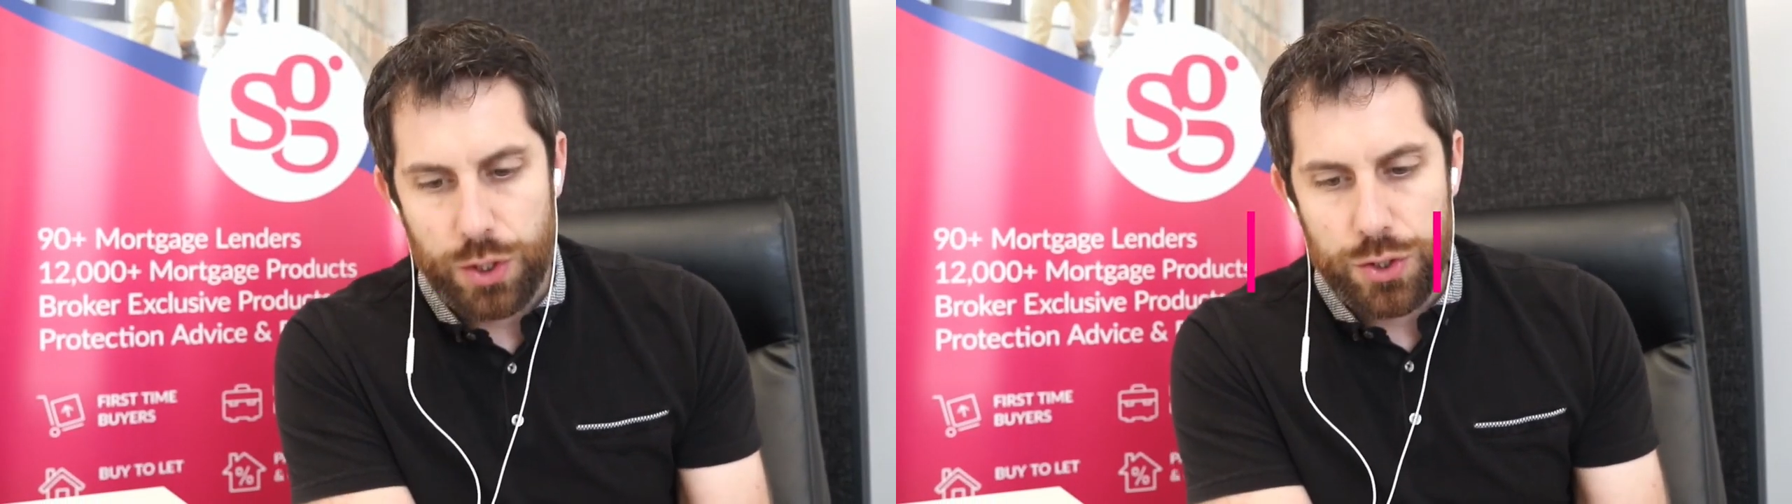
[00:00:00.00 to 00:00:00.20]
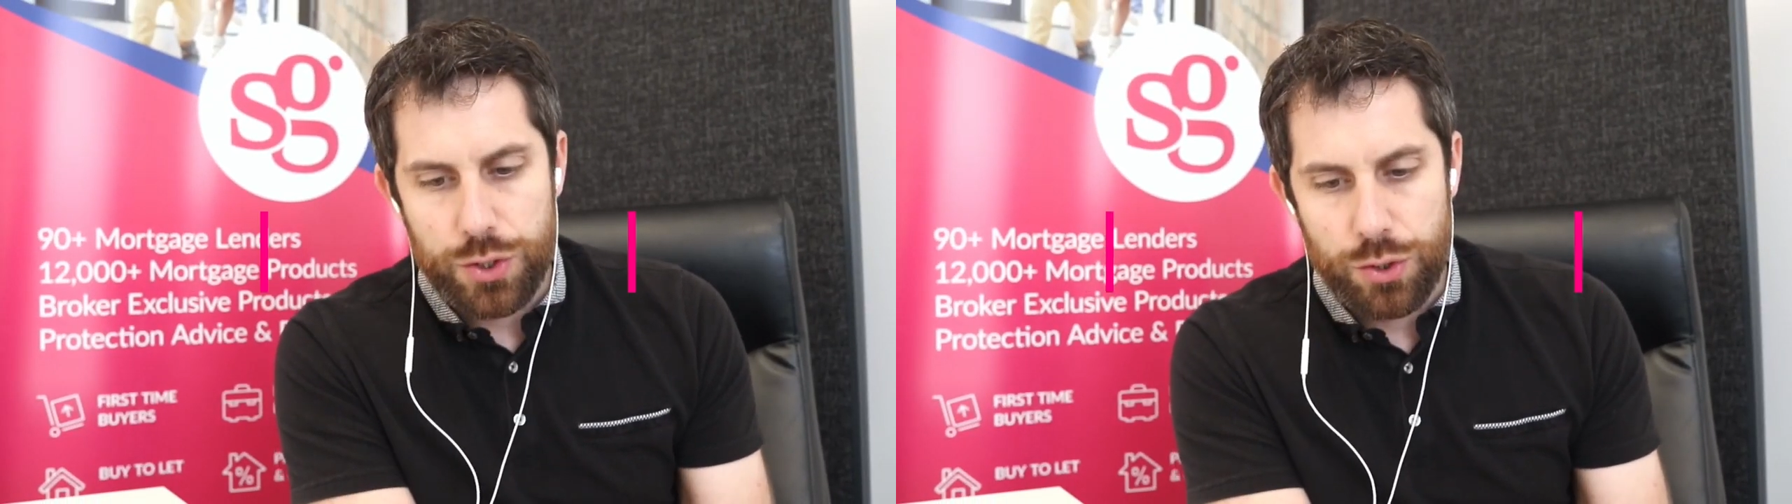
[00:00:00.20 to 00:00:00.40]

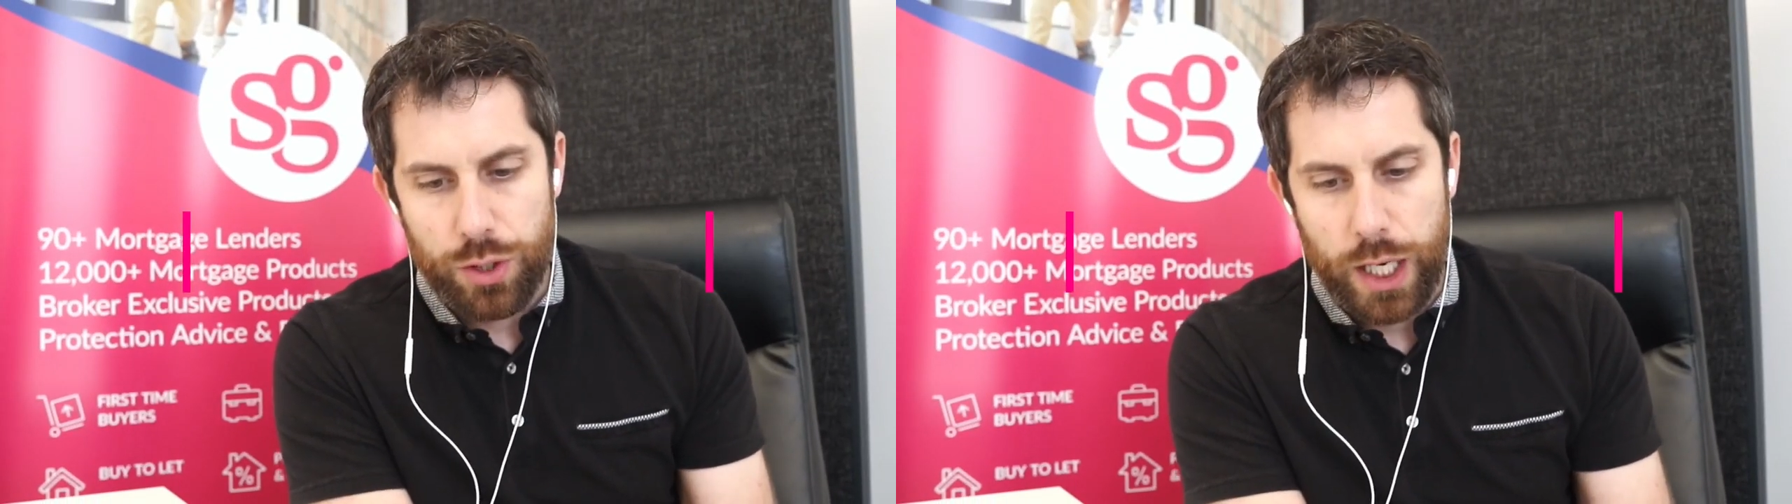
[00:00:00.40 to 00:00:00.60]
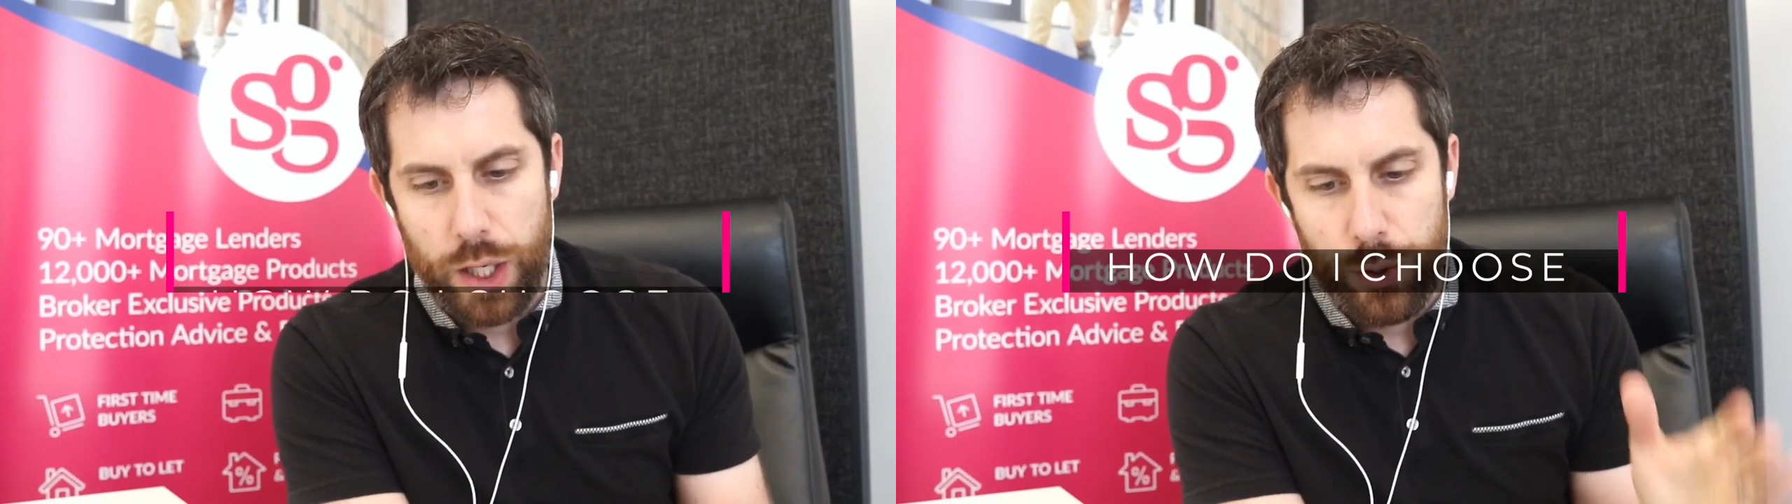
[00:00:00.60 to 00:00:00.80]
So
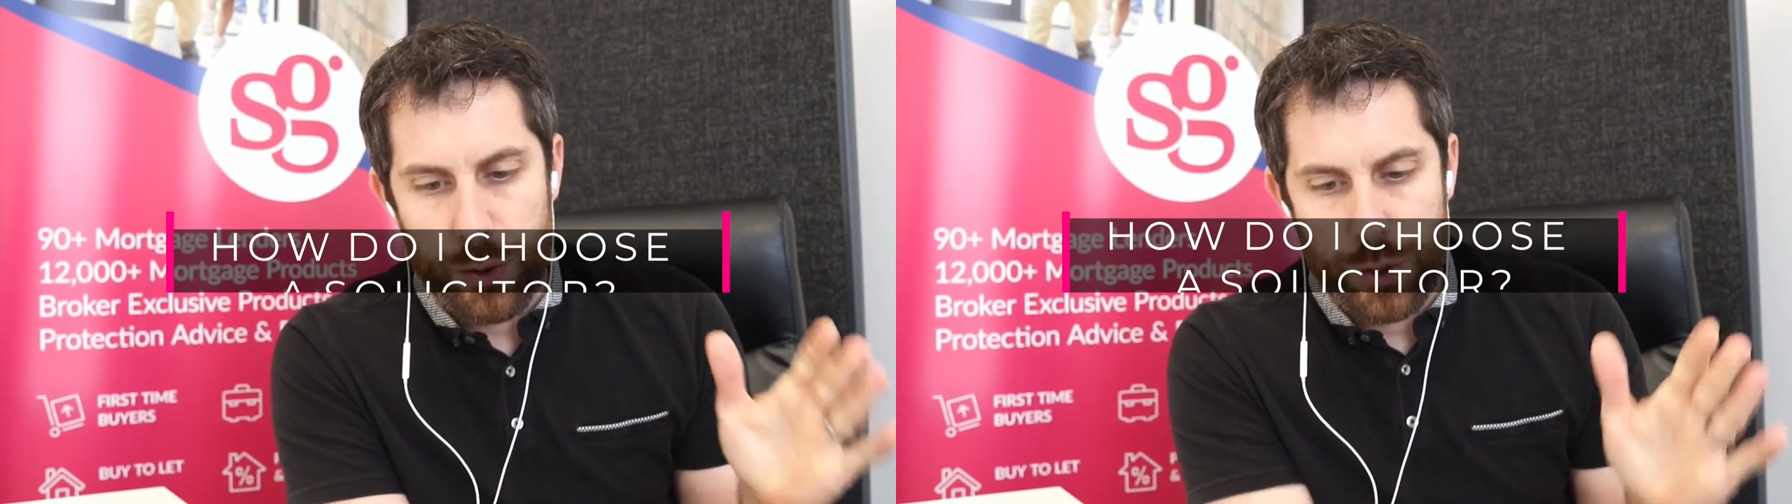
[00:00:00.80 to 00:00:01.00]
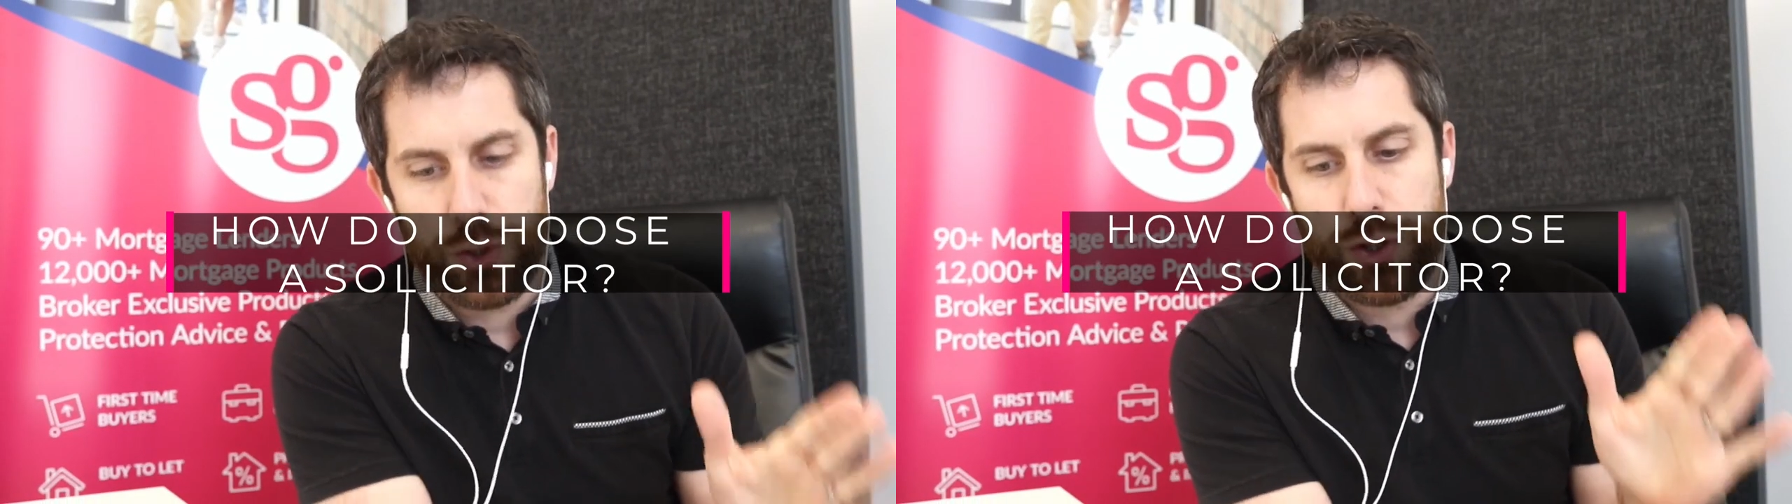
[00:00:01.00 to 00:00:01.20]
how to